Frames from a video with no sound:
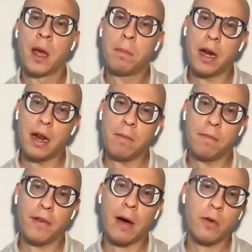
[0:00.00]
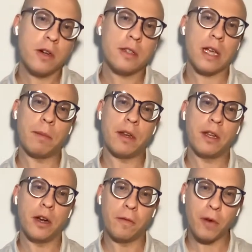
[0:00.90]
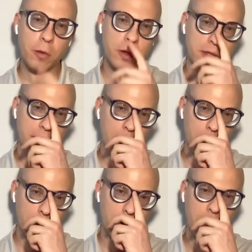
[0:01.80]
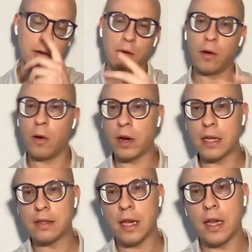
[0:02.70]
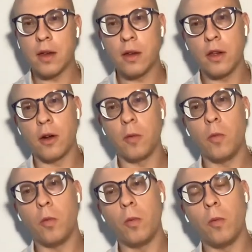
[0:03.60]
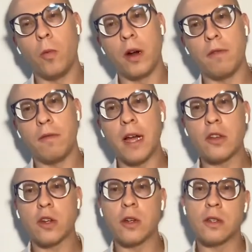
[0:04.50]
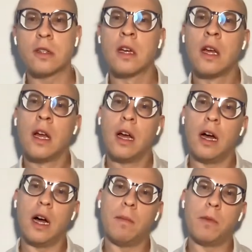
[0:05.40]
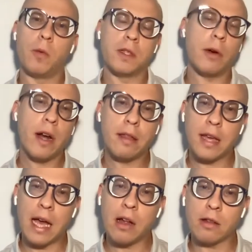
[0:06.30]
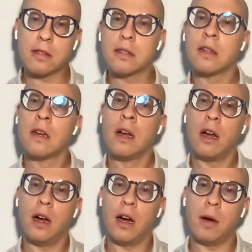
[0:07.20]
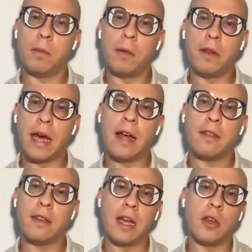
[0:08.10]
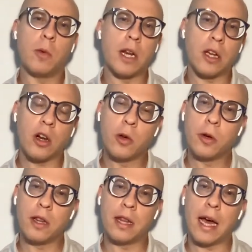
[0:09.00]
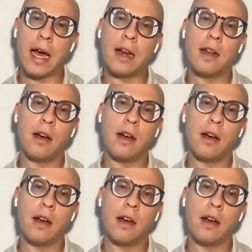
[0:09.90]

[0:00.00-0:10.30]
But founders, I mean, focusing on let's say, one of the ventures, was there anything else that you would include in that?